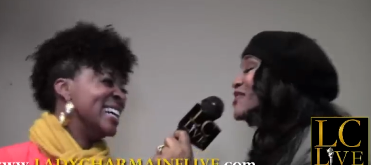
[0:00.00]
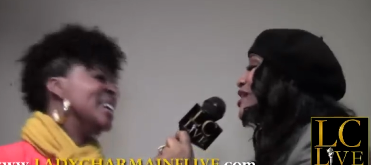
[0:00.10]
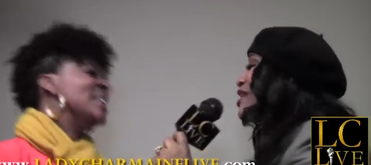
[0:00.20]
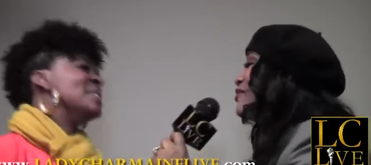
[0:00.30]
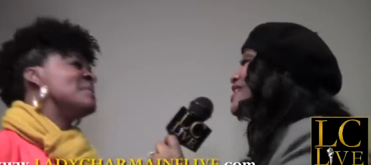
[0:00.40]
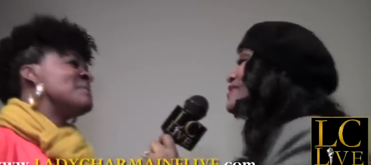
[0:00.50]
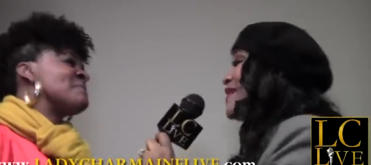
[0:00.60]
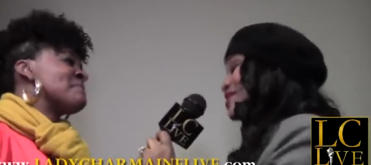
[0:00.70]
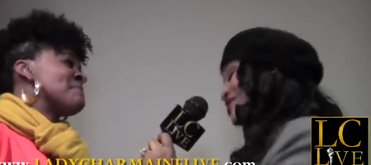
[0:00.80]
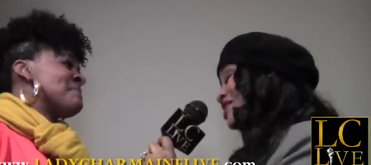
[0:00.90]
Speaker 1: so what can we
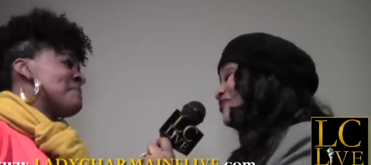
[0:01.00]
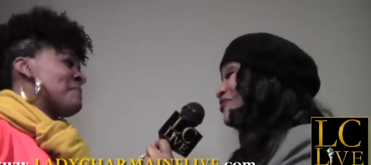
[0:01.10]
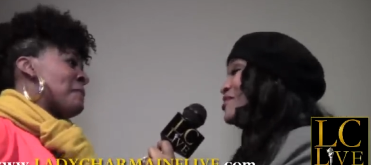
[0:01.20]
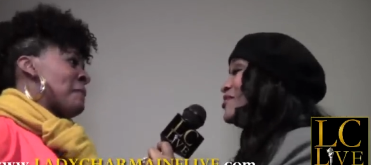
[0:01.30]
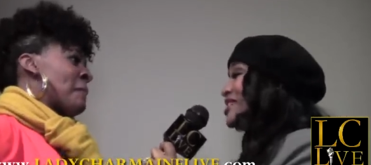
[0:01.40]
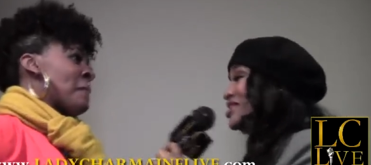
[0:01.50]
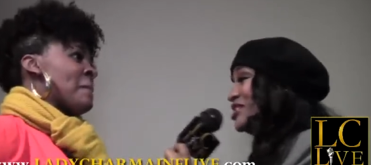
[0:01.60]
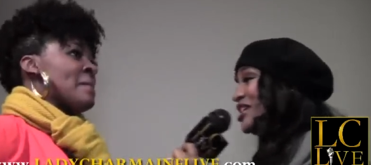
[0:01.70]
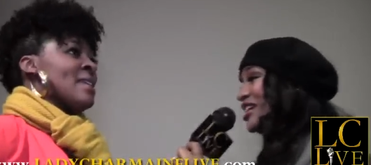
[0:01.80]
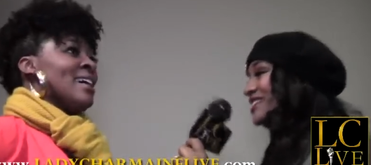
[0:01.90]
expect to see from you this
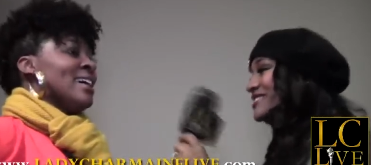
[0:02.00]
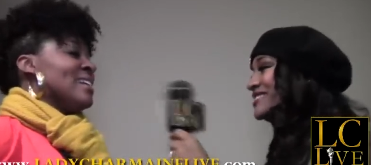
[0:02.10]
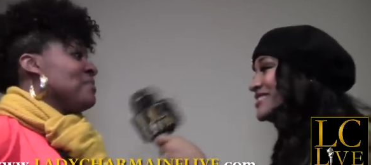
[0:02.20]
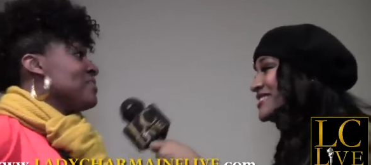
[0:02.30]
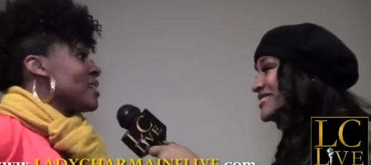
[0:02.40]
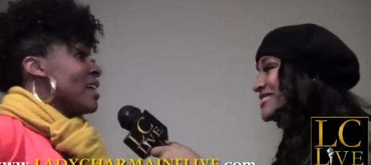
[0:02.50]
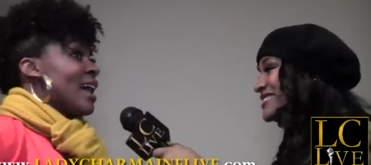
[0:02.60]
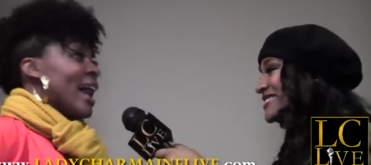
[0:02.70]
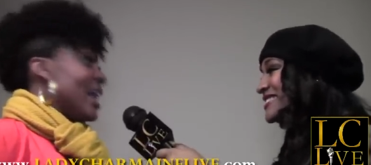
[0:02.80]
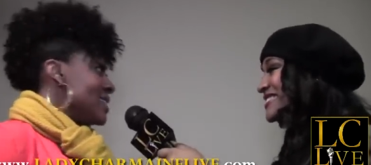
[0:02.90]
year?
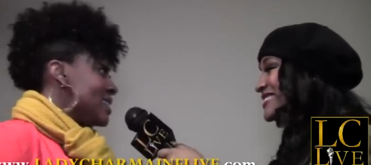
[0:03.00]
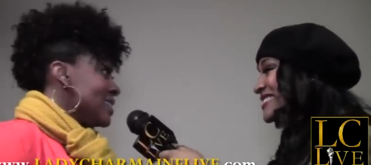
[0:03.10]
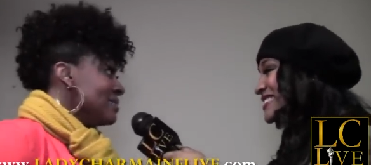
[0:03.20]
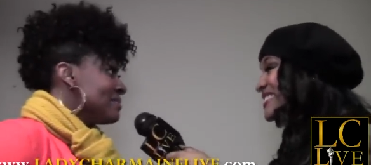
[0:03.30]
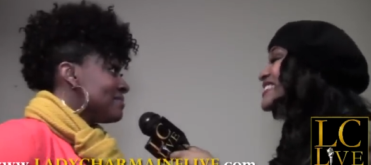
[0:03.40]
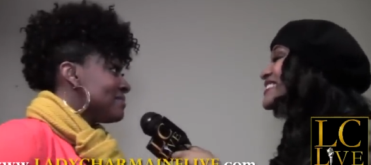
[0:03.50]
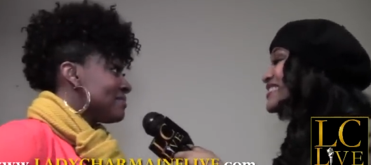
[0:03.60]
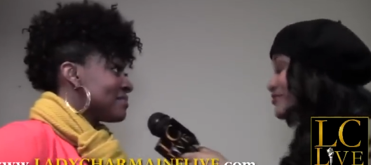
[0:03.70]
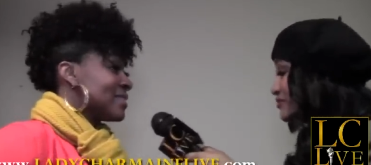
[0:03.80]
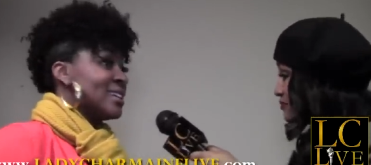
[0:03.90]
Honesty.
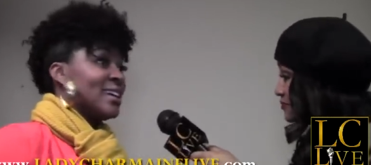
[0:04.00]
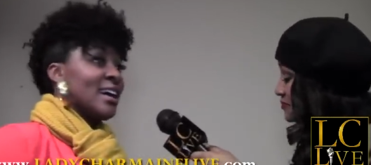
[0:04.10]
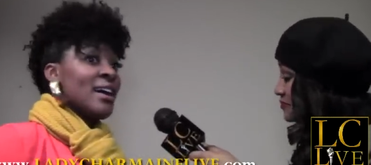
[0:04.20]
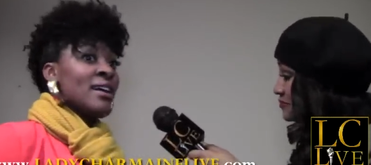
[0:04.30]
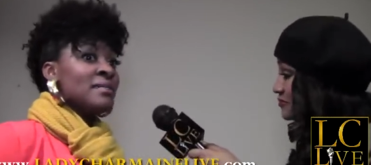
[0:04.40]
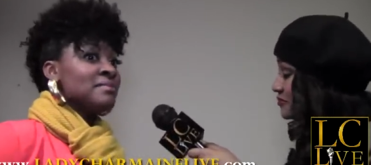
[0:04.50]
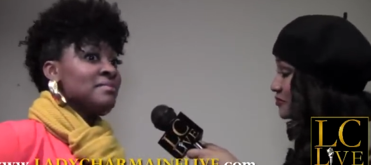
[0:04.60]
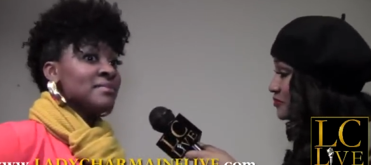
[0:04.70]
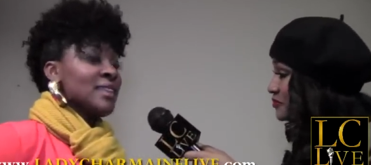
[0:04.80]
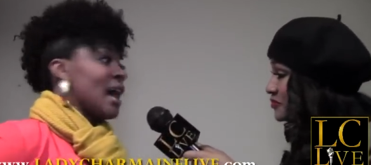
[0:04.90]
Um,
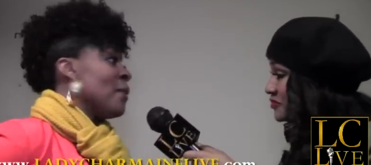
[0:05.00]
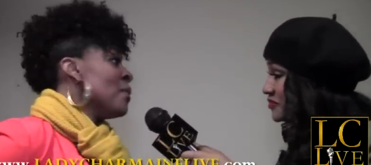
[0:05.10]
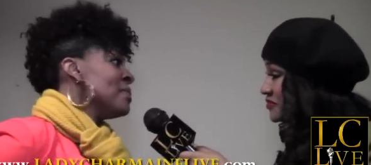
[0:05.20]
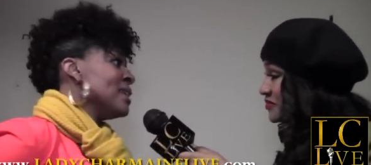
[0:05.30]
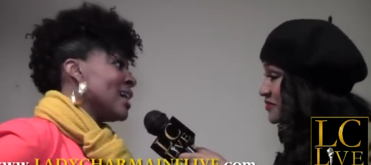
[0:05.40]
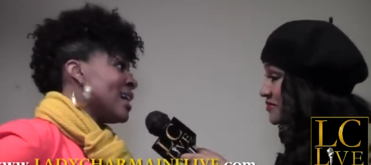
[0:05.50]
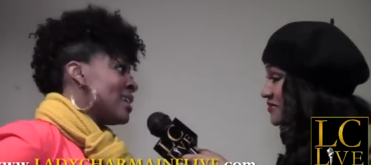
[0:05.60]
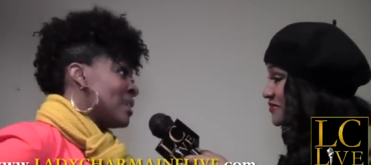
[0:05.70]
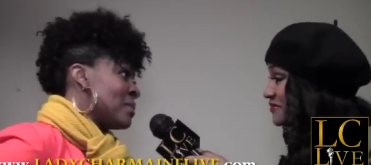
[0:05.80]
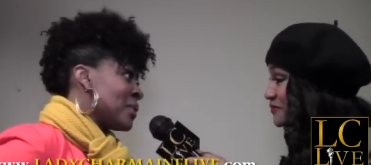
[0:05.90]
I won't be lying
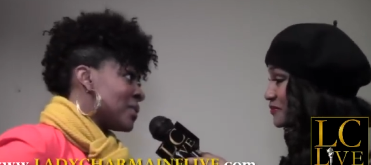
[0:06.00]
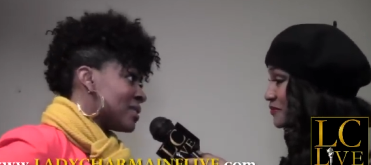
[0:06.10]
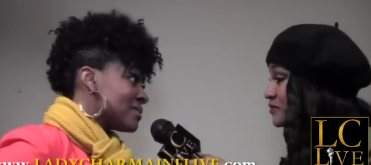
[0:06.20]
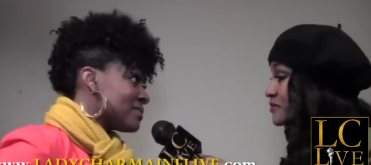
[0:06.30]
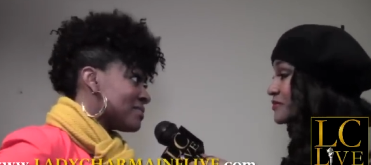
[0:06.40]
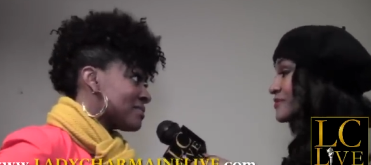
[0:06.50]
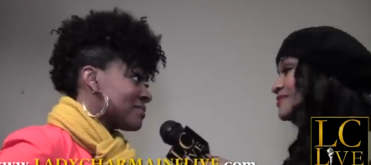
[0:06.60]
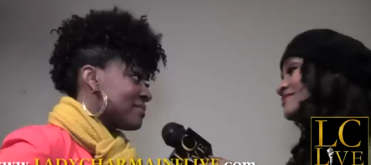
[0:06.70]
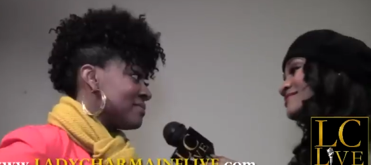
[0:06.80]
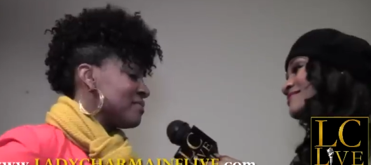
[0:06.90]
anymore.
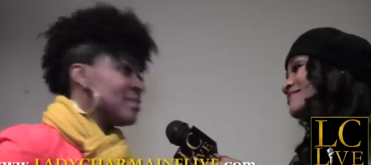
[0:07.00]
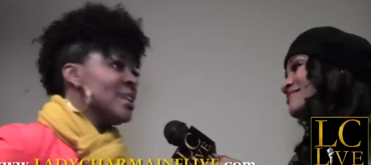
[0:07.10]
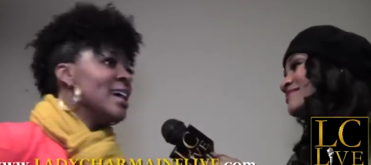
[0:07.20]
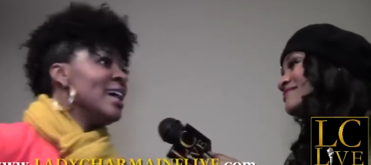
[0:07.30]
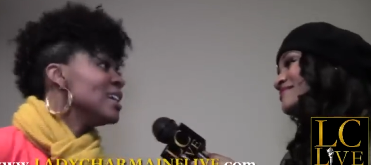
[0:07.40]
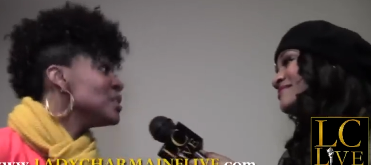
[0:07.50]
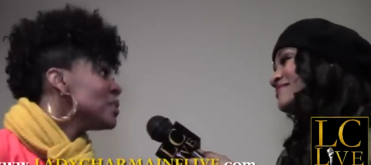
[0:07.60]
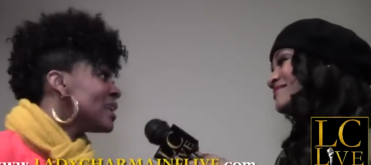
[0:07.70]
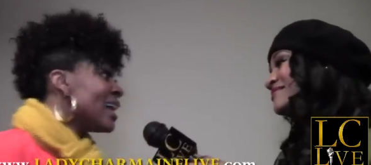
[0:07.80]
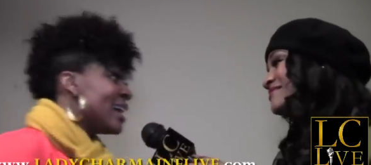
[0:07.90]
Here's
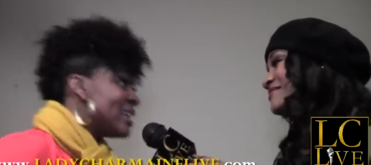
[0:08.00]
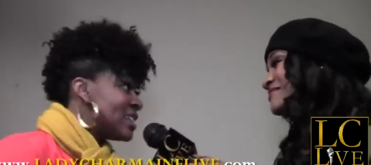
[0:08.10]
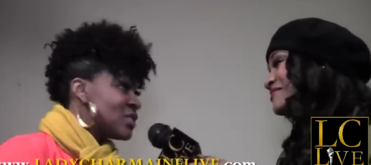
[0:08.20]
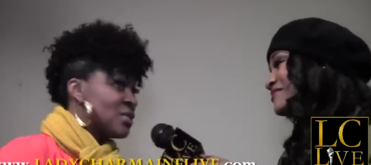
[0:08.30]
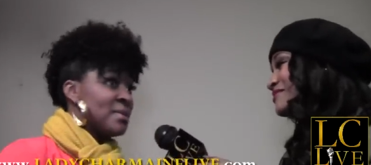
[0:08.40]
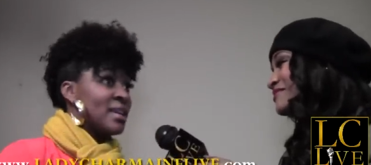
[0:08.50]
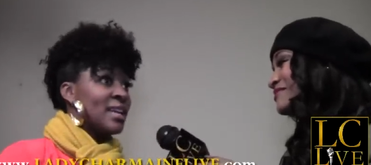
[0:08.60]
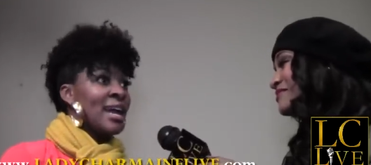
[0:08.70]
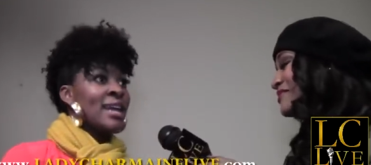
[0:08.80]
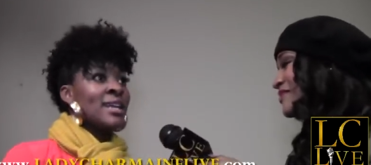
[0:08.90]
what lying is for me.
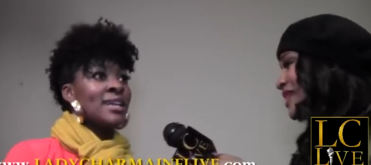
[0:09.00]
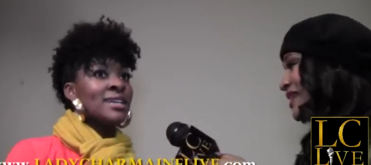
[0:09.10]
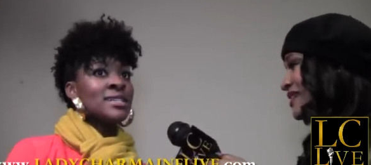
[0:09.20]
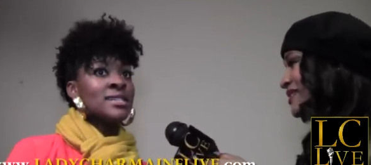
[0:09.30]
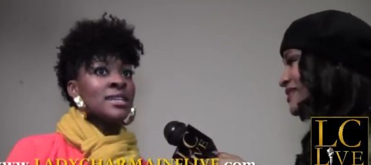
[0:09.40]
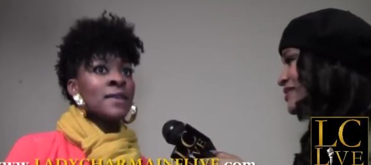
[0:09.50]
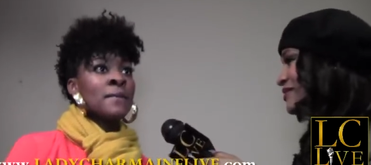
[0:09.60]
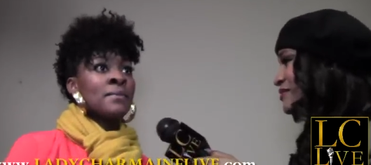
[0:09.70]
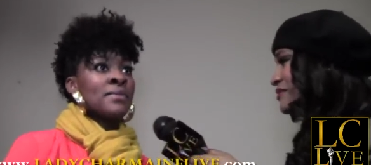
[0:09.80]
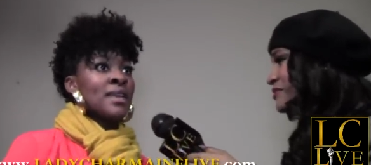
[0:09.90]
Lying is
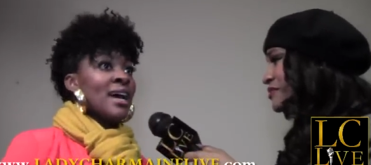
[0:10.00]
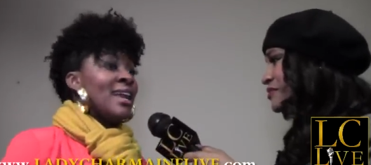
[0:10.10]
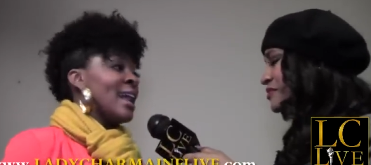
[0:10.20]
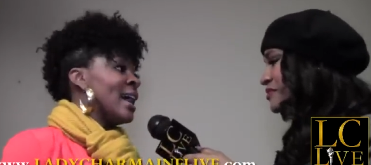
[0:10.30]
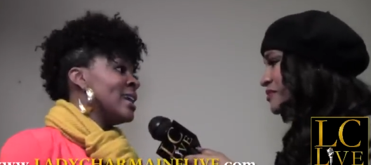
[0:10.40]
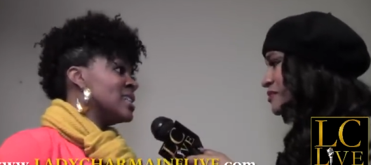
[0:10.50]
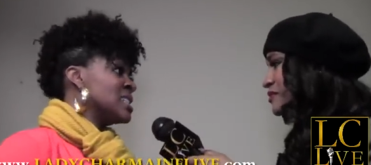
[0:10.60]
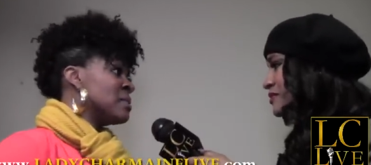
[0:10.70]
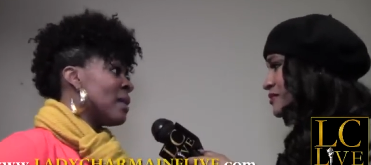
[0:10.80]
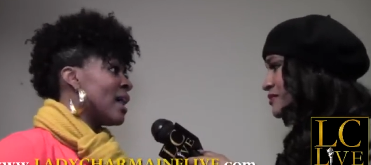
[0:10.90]
Lion is
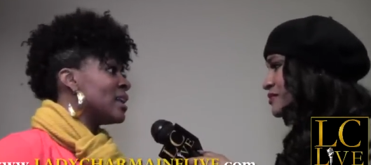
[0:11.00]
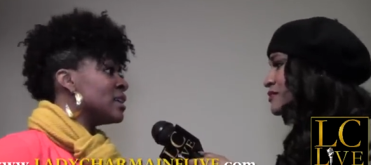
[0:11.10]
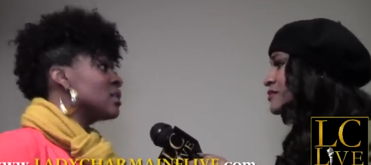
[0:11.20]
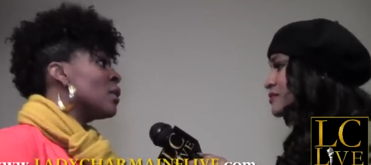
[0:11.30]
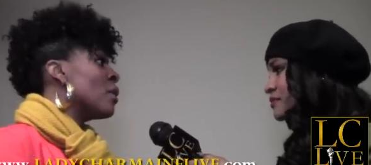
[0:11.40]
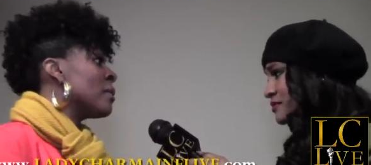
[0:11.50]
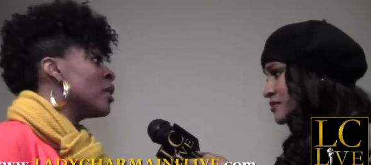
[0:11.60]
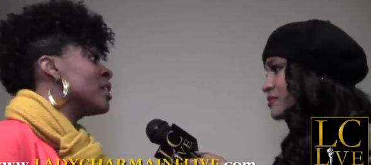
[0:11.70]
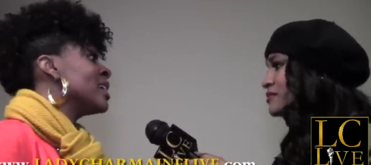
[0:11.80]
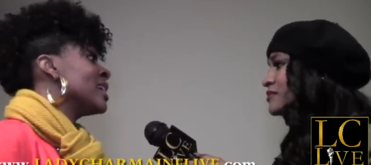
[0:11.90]
smiling though I'm
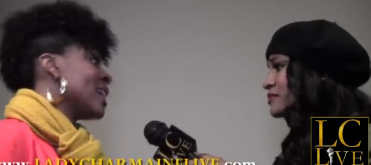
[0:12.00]
hurting